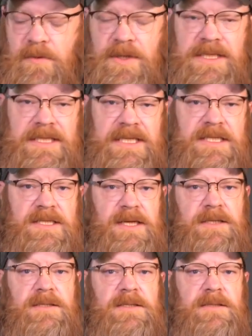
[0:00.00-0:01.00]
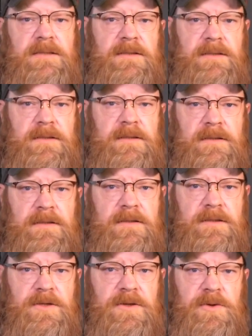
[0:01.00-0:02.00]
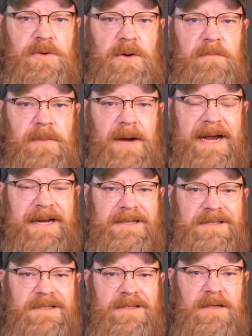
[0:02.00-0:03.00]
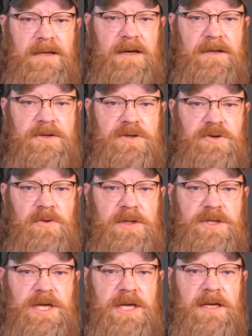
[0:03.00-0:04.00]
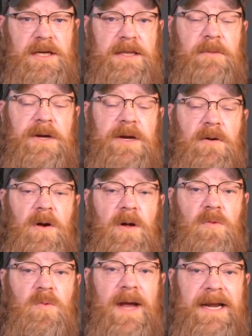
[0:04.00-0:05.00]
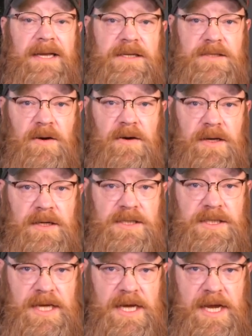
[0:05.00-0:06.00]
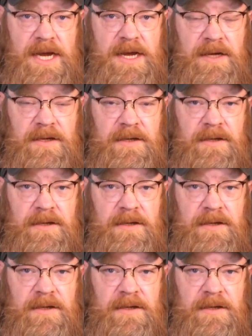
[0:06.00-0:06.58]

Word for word: the resistance to Biden's gun control agenda that we are already starting to see